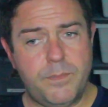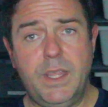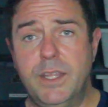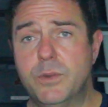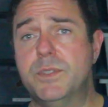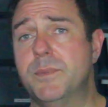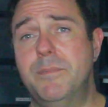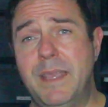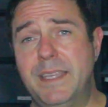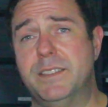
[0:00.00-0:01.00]
and it was
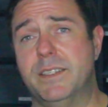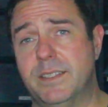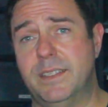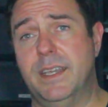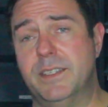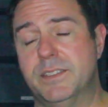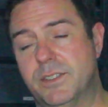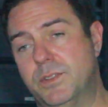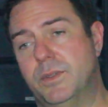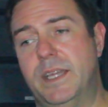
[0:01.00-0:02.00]
amazingly nice. I
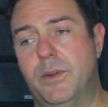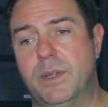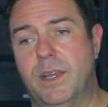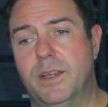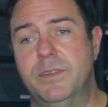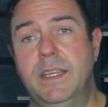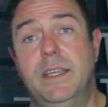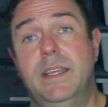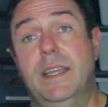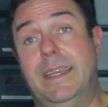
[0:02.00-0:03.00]
sold that one off.
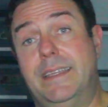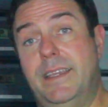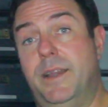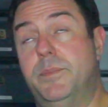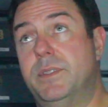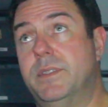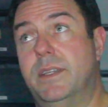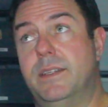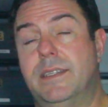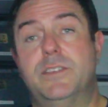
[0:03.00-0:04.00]
I kept
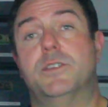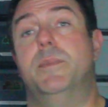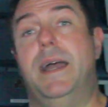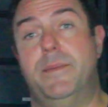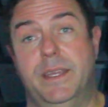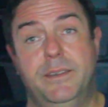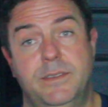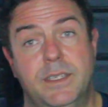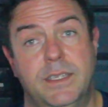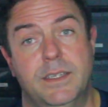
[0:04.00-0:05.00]
the lesser Batman,
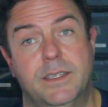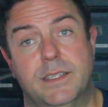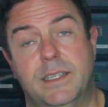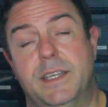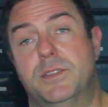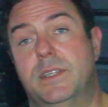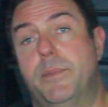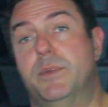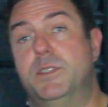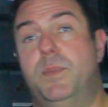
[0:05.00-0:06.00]
the lesser
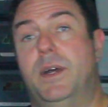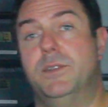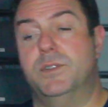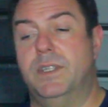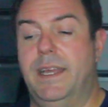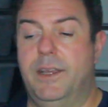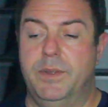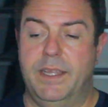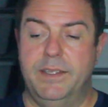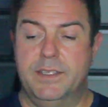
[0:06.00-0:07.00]
leopard spot nose
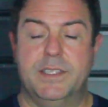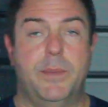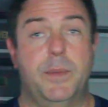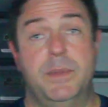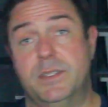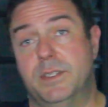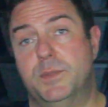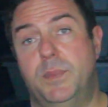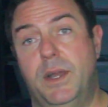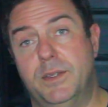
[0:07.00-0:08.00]
clown, and this time I missed on the
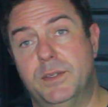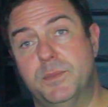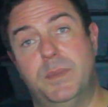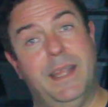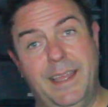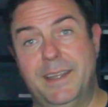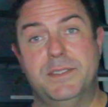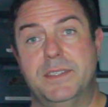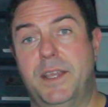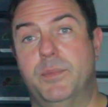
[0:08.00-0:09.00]
spot nose, but I added
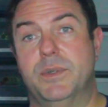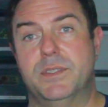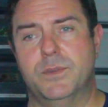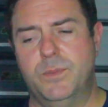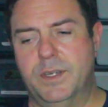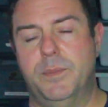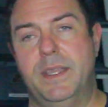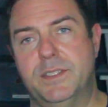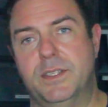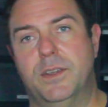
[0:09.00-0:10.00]
Cypress, and what an
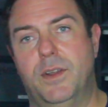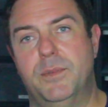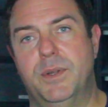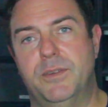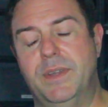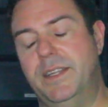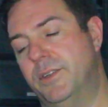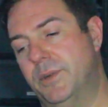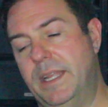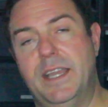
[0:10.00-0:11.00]
amazing combo. If I
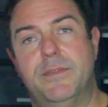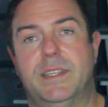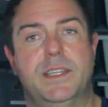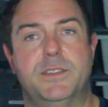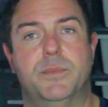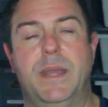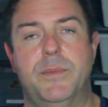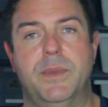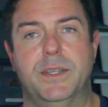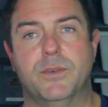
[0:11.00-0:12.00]
didn't already have the lesser
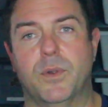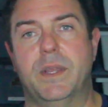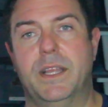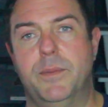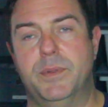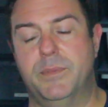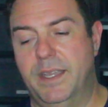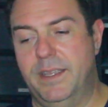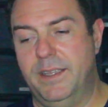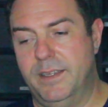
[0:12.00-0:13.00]
Batman growing up in
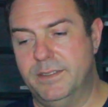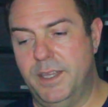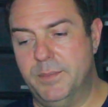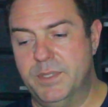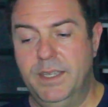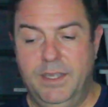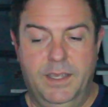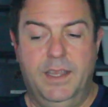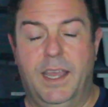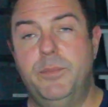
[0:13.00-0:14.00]
my tubs,
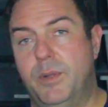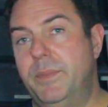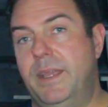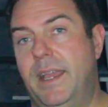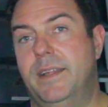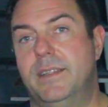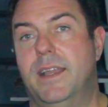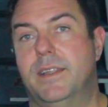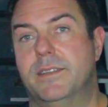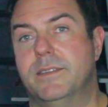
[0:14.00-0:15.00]
I'd probably add
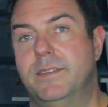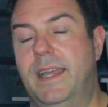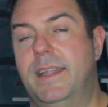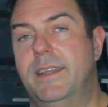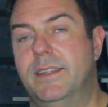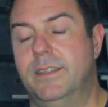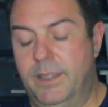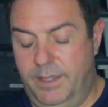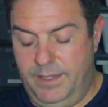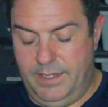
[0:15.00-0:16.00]
that in
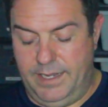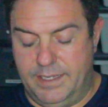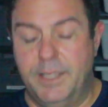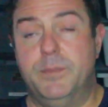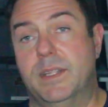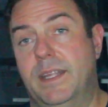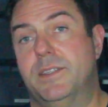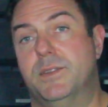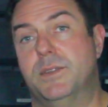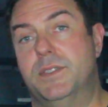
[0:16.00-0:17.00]
and keep the
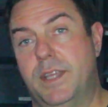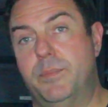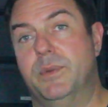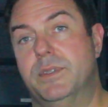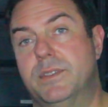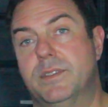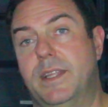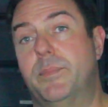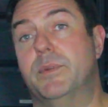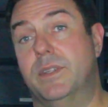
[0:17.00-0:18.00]
lesser Cypress
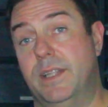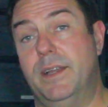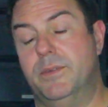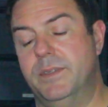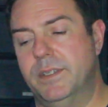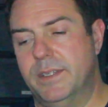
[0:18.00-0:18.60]
leopard clown.